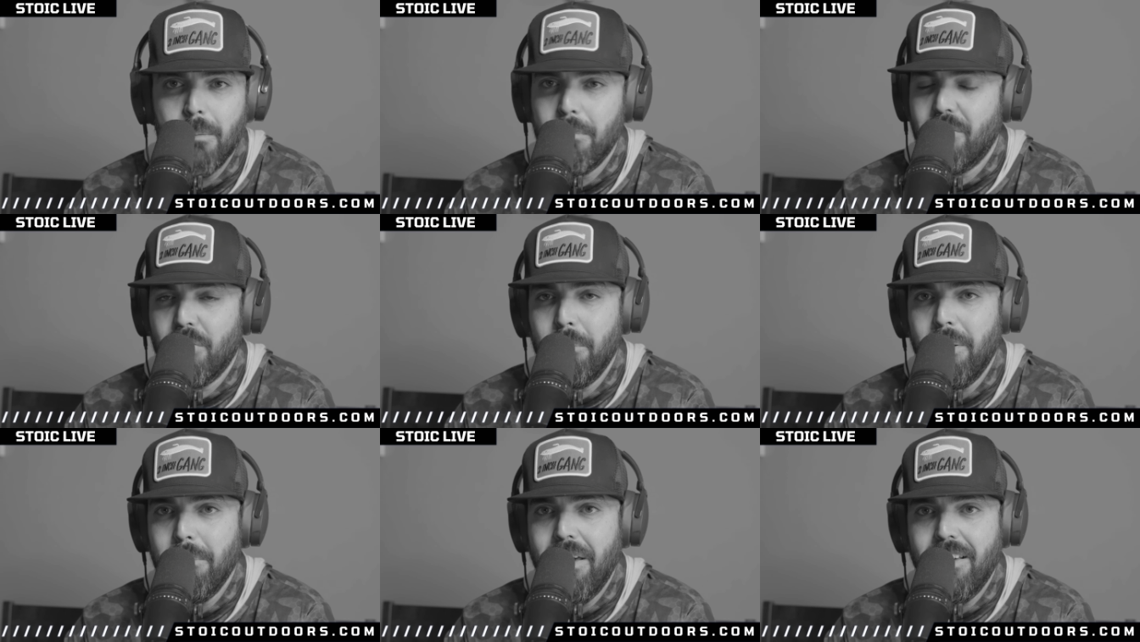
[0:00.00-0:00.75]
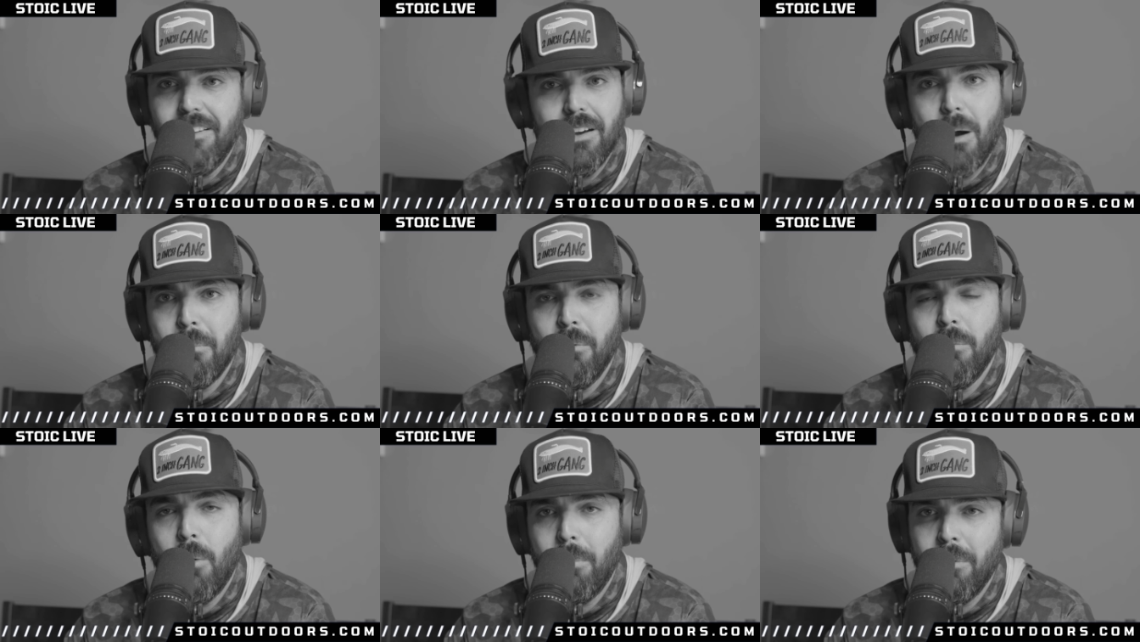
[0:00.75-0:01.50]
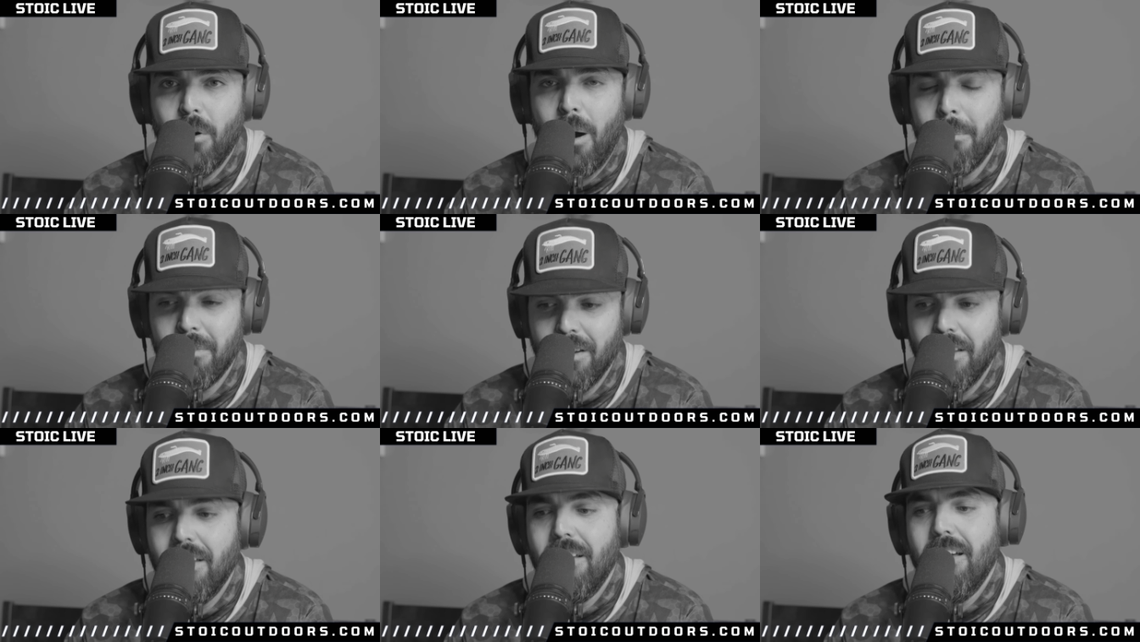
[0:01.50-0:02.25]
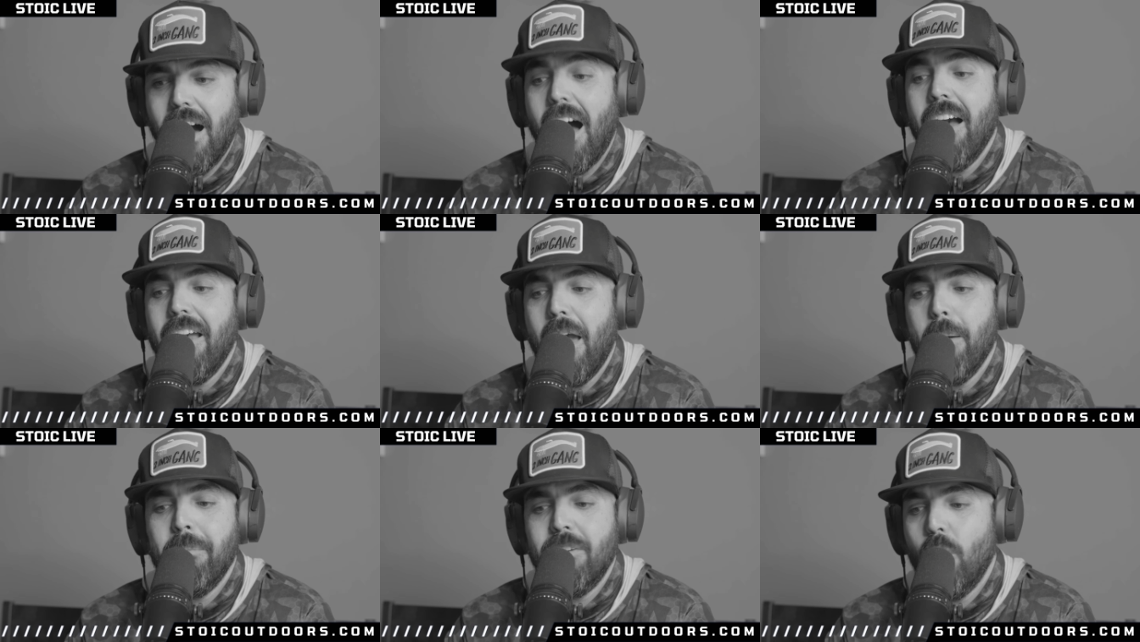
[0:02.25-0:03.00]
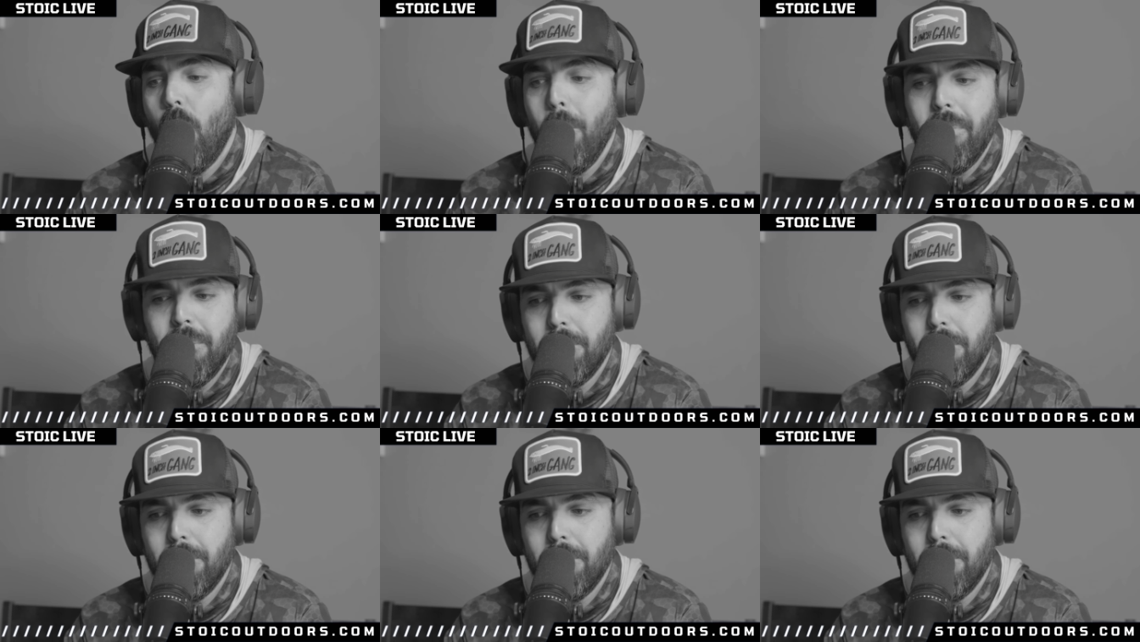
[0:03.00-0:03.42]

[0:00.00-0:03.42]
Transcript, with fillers: But for me, man, I'm a open, I'm, I am an open